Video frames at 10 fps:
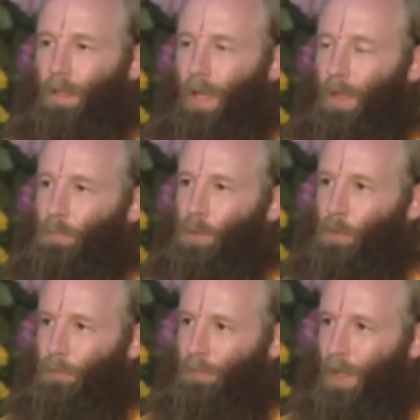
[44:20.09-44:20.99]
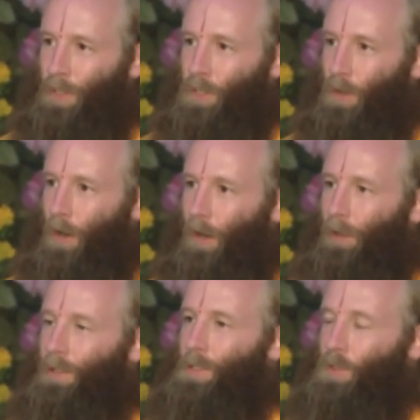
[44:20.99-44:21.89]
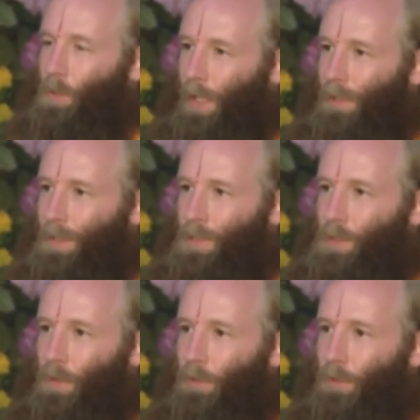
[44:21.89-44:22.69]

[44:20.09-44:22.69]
That purifies your heart and strengthens your